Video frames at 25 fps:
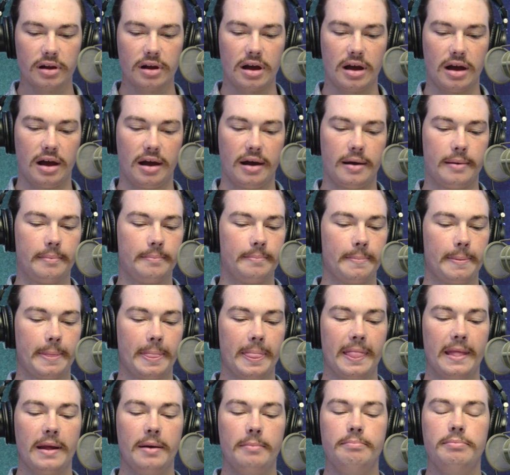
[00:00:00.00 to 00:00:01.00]

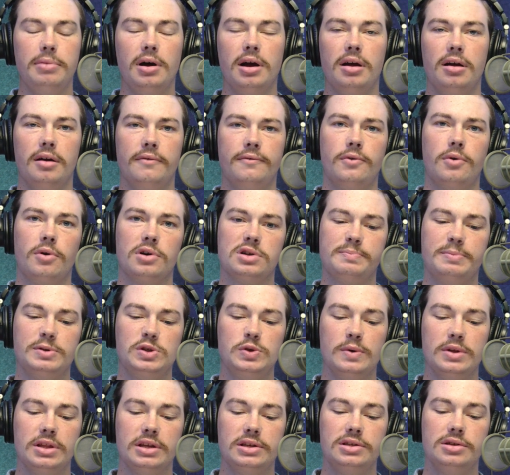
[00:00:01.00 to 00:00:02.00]
But of course,
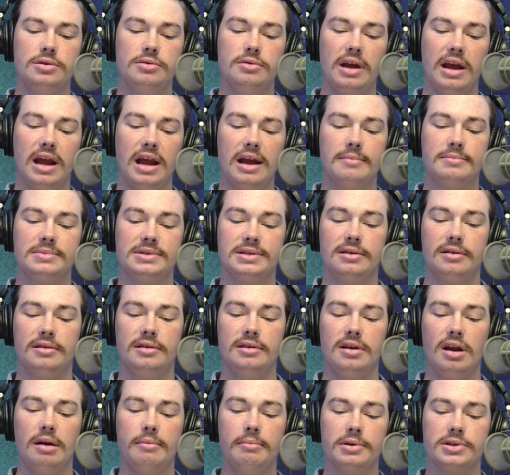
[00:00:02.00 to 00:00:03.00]
between the two games, the
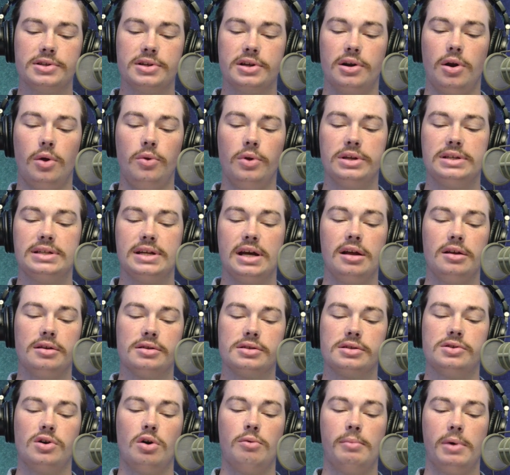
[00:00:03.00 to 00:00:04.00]
numbers can only tell
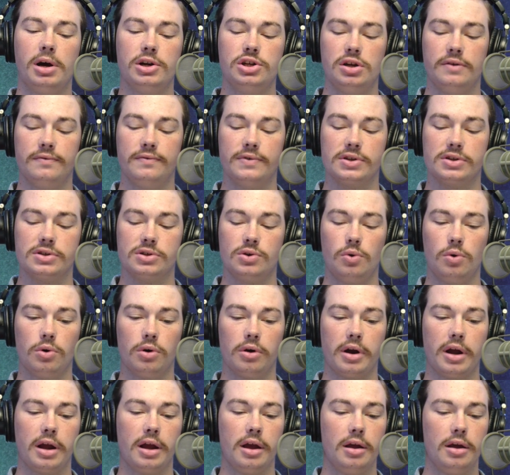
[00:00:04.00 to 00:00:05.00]
so much of the
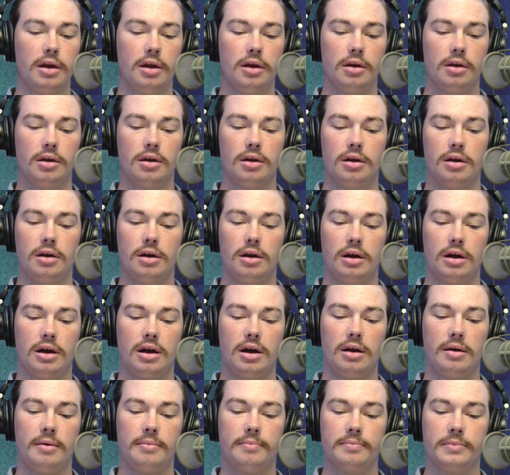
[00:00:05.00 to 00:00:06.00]
story.
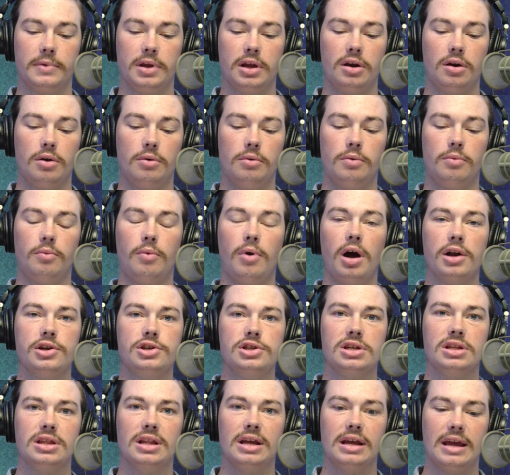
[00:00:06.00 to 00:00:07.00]

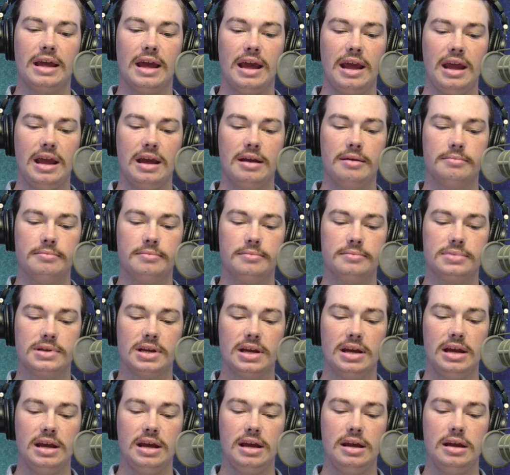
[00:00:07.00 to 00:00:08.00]
Watching the game,
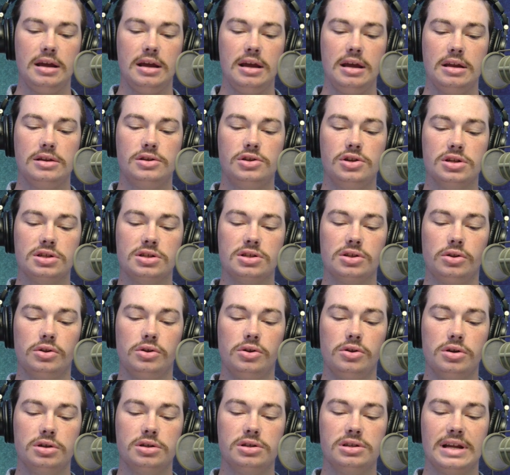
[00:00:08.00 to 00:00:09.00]
it just
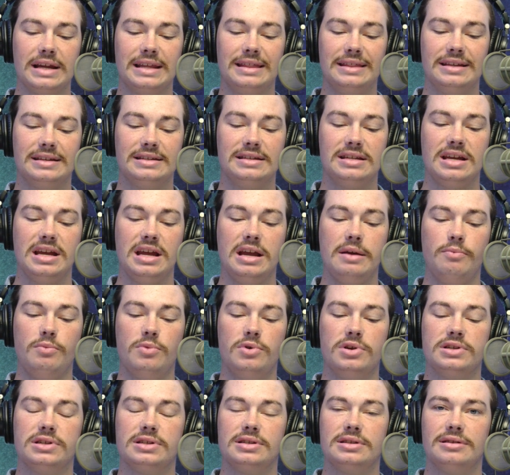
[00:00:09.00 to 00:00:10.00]
looked like the team
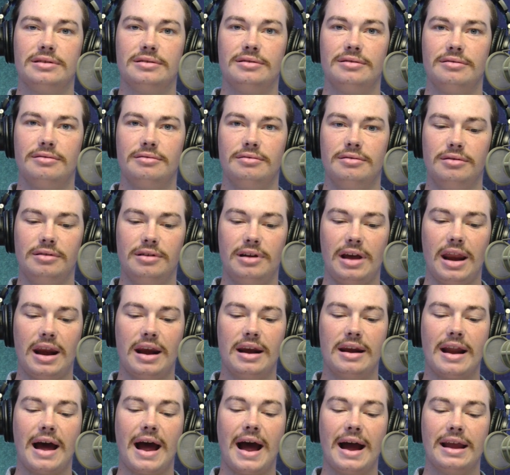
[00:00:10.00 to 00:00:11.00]
was kind
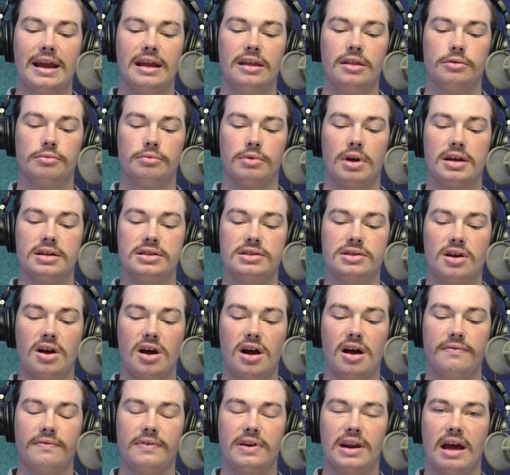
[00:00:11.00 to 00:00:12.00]
of knocking the rust
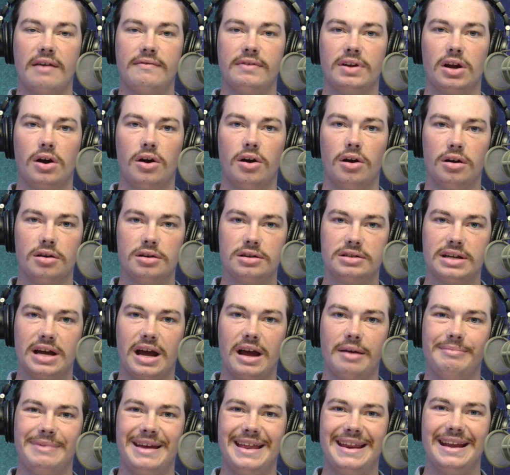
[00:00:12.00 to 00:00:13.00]
off and having a hard
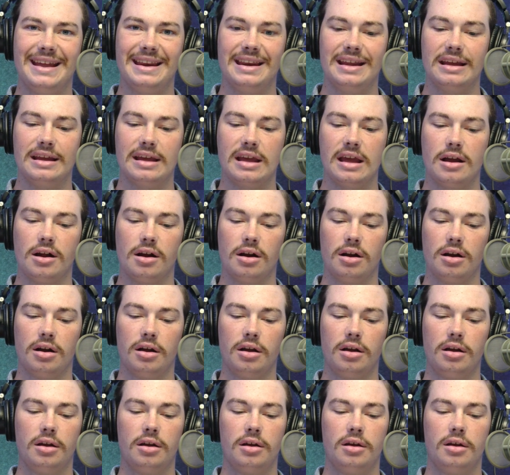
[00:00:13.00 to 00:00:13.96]
time getting into gear.